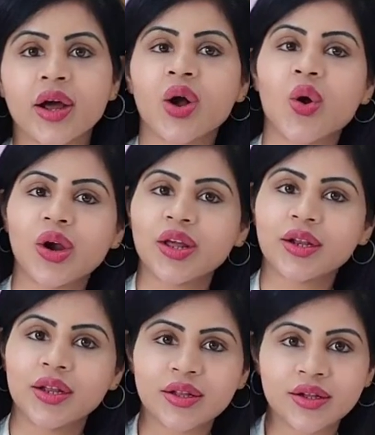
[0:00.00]

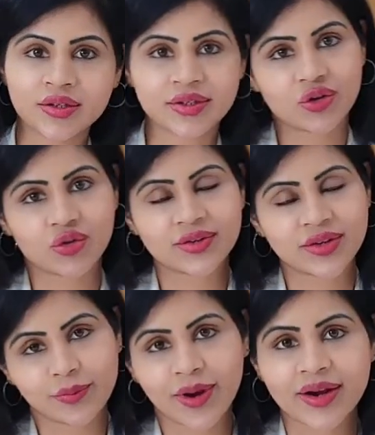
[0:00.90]
accordingly the sessions
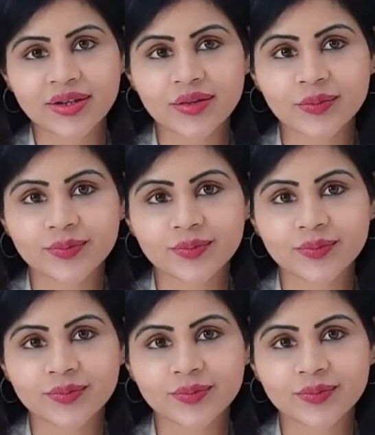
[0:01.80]
are planned.